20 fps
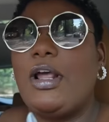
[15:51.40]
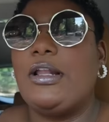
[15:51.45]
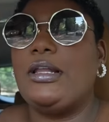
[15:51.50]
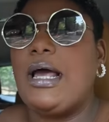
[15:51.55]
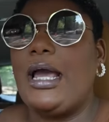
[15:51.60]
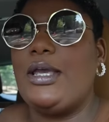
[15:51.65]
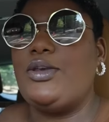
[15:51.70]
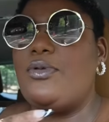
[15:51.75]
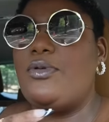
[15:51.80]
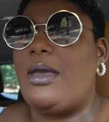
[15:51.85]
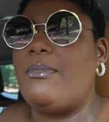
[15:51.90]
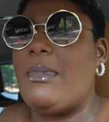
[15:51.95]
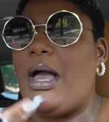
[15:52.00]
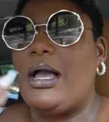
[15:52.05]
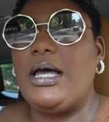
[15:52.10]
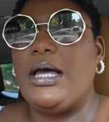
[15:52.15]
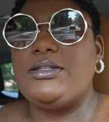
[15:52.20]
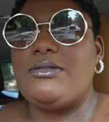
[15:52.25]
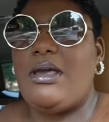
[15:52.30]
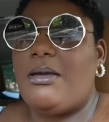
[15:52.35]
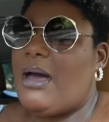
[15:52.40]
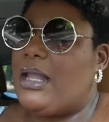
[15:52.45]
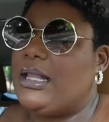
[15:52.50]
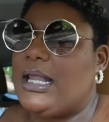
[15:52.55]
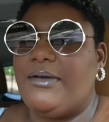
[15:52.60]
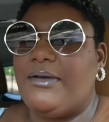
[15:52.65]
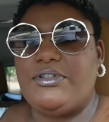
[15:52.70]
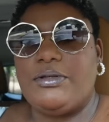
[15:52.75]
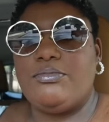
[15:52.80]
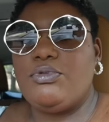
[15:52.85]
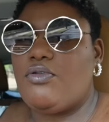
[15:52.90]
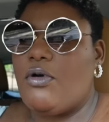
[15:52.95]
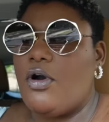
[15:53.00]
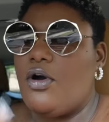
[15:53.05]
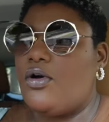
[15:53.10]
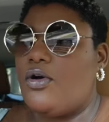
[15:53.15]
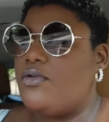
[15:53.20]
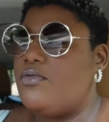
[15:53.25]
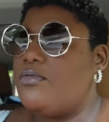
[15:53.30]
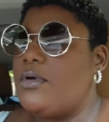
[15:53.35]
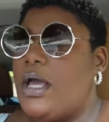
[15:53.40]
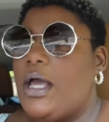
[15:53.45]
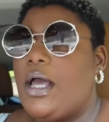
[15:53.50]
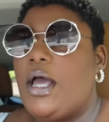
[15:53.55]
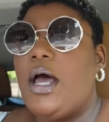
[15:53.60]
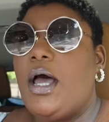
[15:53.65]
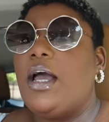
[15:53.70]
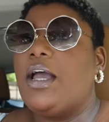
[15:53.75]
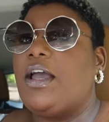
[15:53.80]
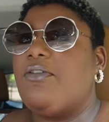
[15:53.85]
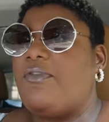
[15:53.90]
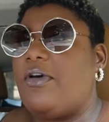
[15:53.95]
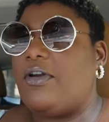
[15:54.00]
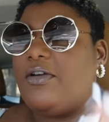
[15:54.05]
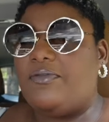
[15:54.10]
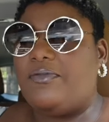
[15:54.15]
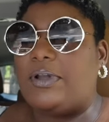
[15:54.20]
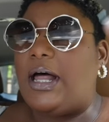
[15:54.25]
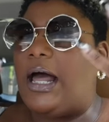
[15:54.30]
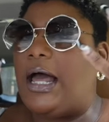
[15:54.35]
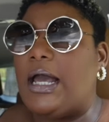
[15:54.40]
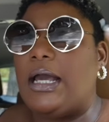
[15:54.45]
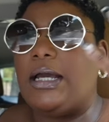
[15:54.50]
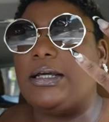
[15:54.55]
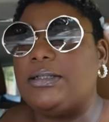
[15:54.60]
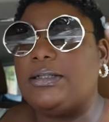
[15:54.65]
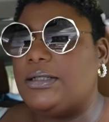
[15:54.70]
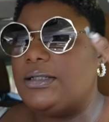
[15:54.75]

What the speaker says: Like you hate my guts, you hate my life, Jim Crow, Confederate flag,